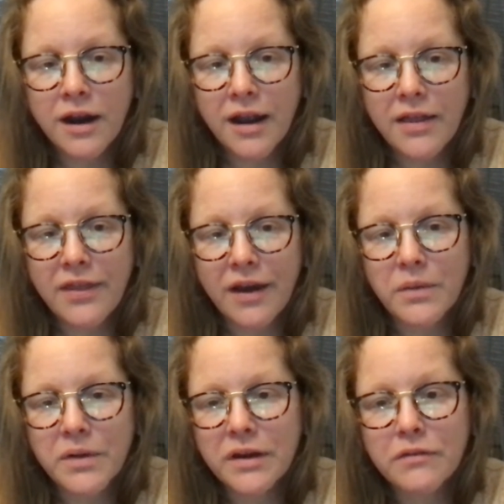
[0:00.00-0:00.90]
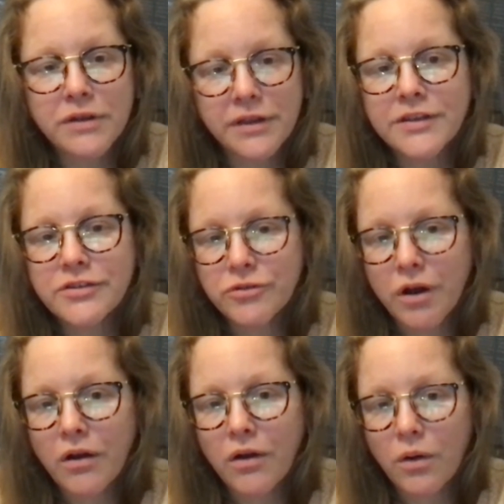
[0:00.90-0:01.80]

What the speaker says: And that one I really struggle